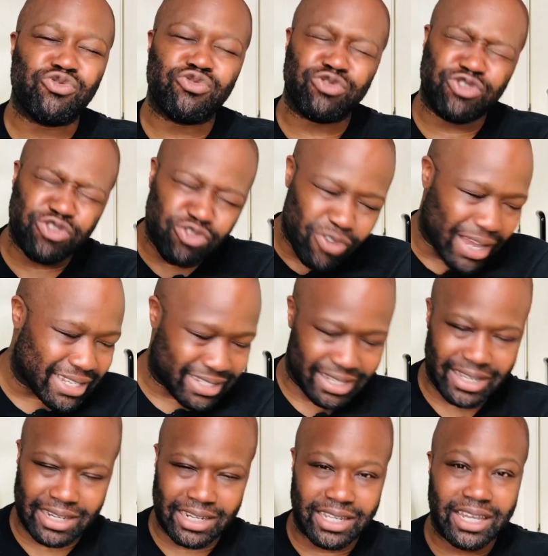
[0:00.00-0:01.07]

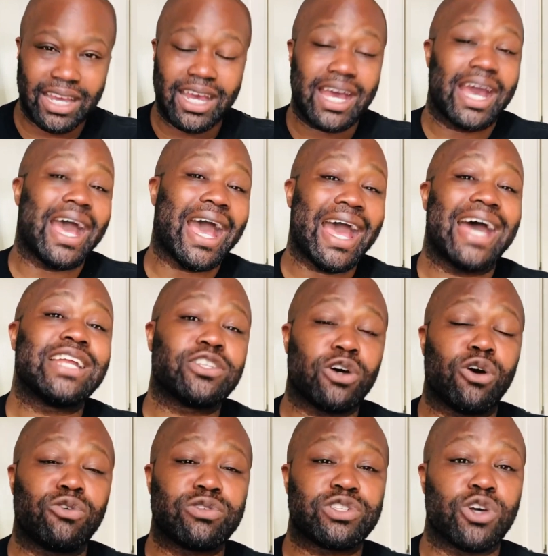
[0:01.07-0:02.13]
drastically, and
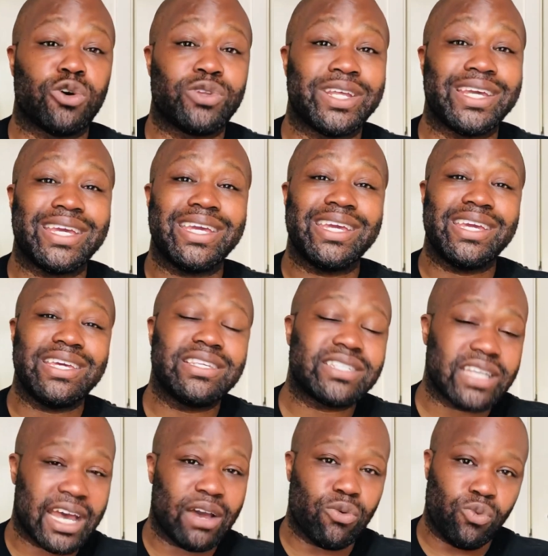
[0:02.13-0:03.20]
also the ease
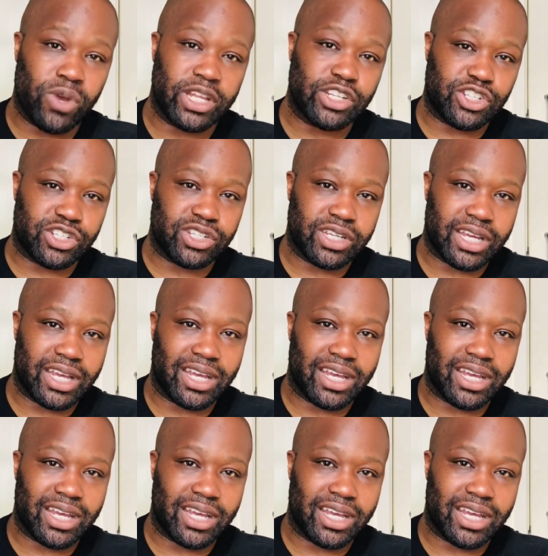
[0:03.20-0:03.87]
at which